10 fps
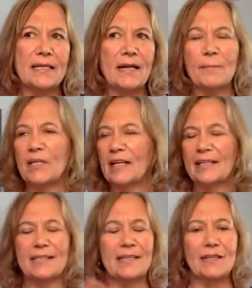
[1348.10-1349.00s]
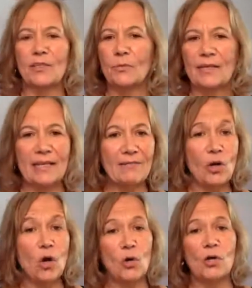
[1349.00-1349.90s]
I could tell you, we could have a
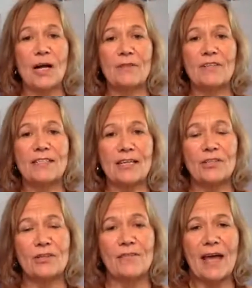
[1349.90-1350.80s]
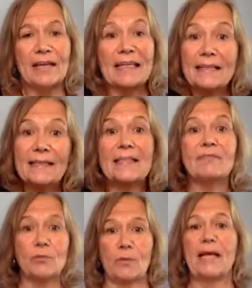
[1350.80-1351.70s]
whole conversation of that, like the
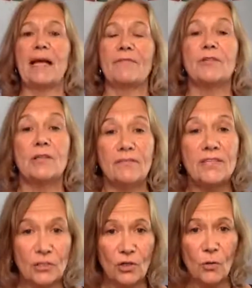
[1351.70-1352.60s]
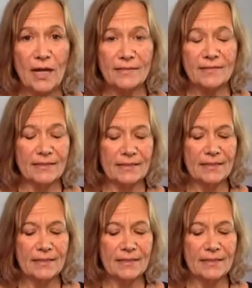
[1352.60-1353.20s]
giveaway after a vision quest.